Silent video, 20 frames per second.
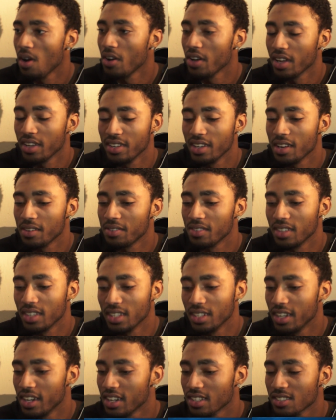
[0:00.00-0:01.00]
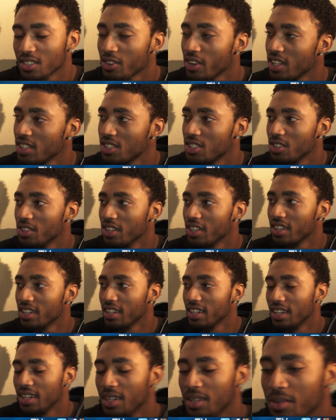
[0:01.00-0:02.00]
Oh yeah, definitely. Derek's a great shooter.
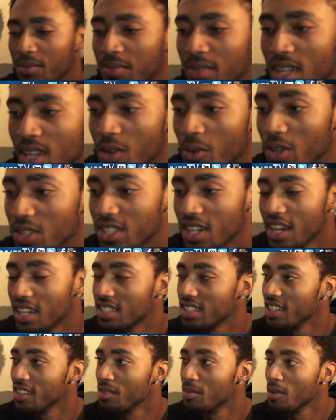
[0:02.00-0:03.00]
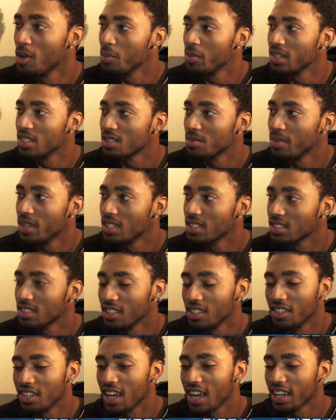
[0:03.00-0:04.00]
Um, we try not to leave him open as much because
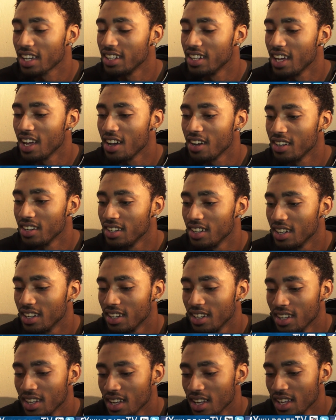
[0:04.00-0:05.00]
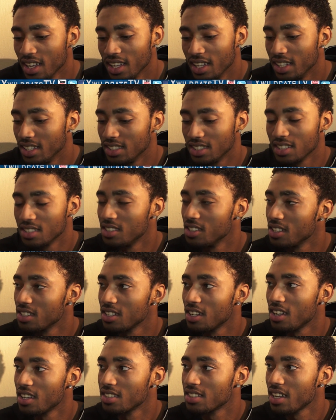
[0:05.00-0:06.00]
he'll knock it down, and uh, he just does
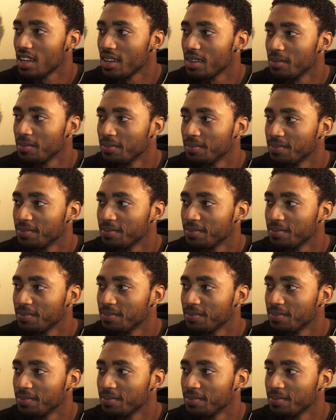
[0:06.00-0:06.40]
it all the time.